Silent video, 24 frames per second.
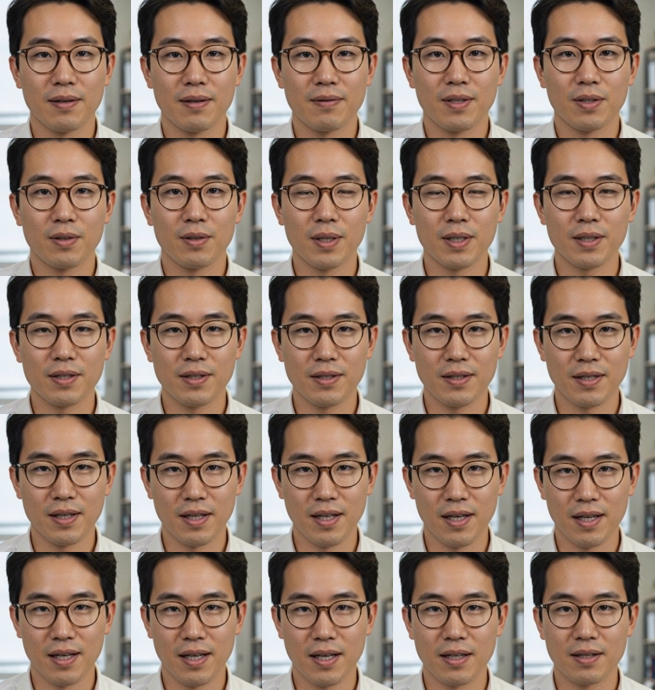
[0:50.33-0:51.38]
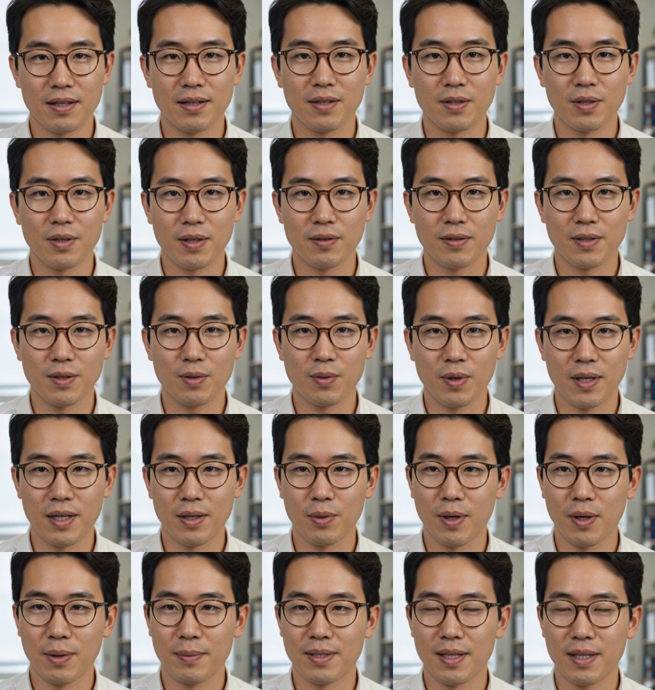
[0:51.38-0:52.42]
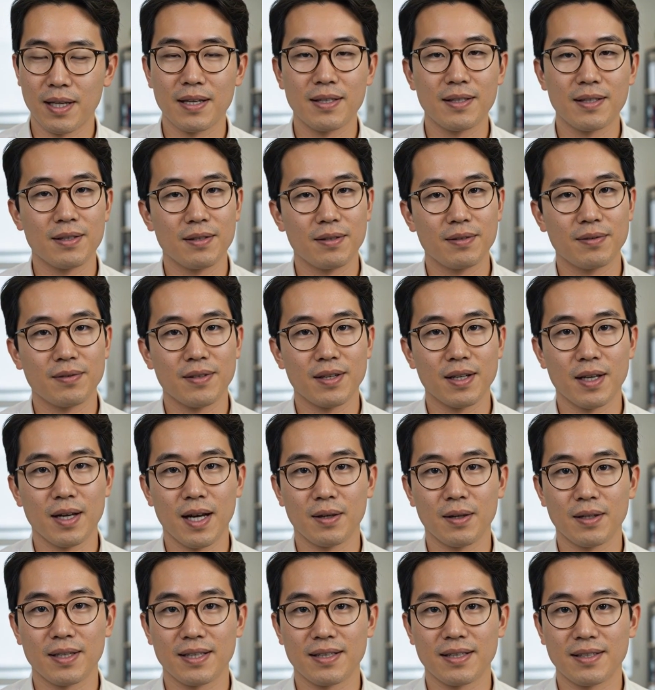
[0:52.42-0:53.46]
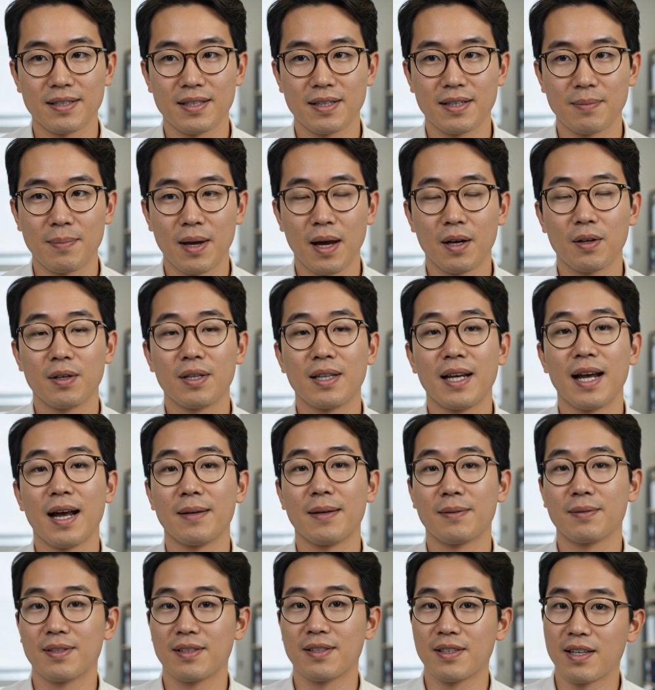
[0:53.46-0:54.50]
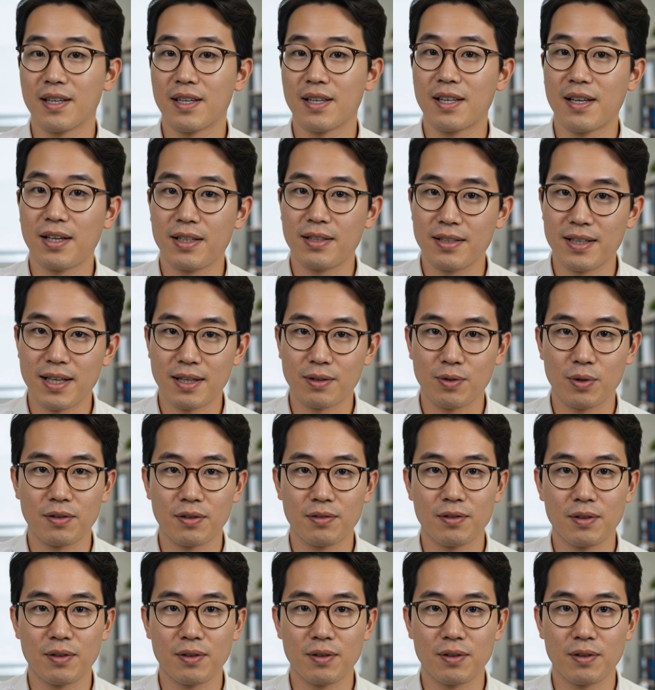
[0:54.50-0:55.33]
infrastructure, the servers running websites, the cloud instances powering apps, the Android